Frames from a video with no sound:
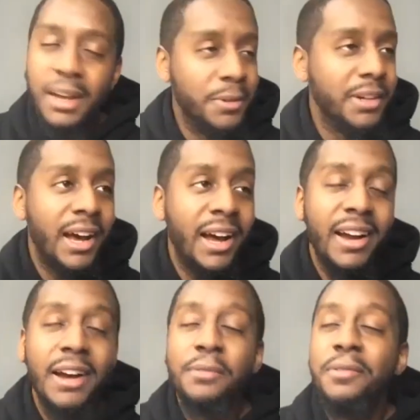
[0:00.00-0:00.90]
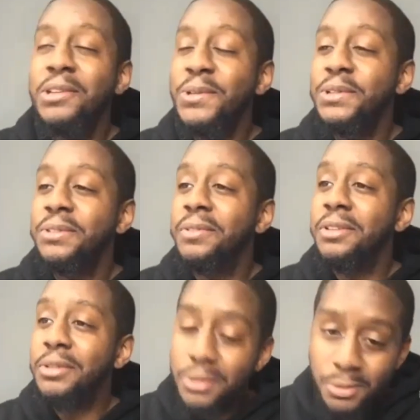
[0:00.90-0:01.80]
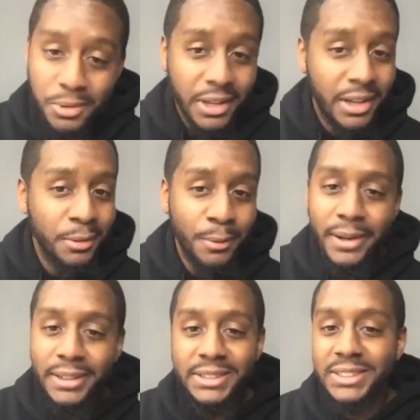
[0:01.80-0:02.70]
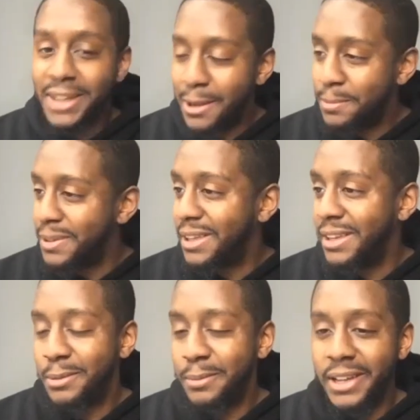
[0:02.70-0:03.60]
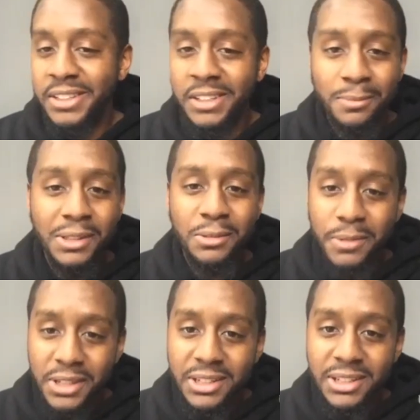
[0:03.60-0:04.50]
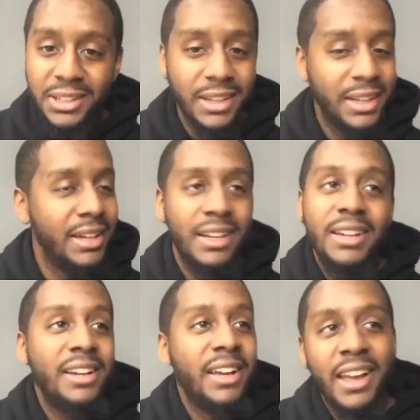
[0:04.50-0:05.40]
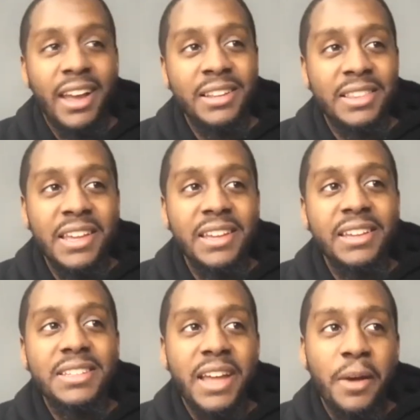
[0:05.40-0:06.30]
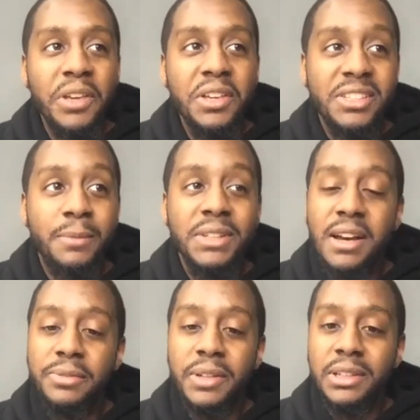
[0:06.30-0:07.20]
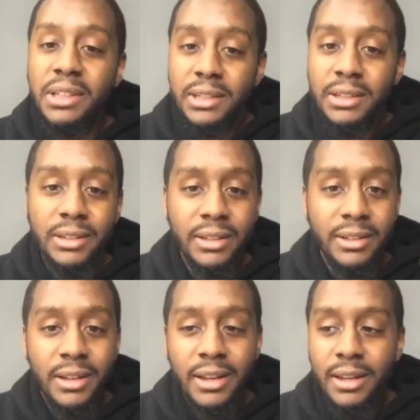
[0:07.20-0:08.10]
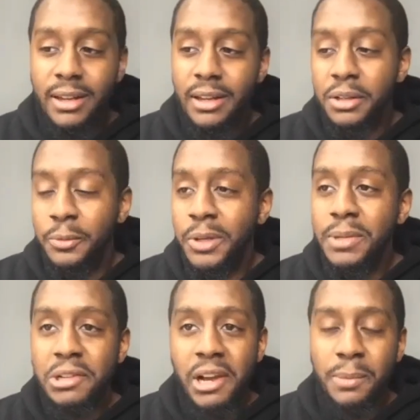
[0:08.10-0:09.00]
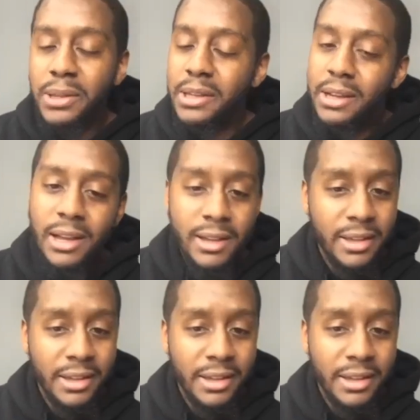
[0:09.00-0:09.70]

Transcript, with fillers: What God got for you is for you. Can't nobody stop it. Can't nobody get in between it. And the thing is that we sometimes forget. We be trying to play God.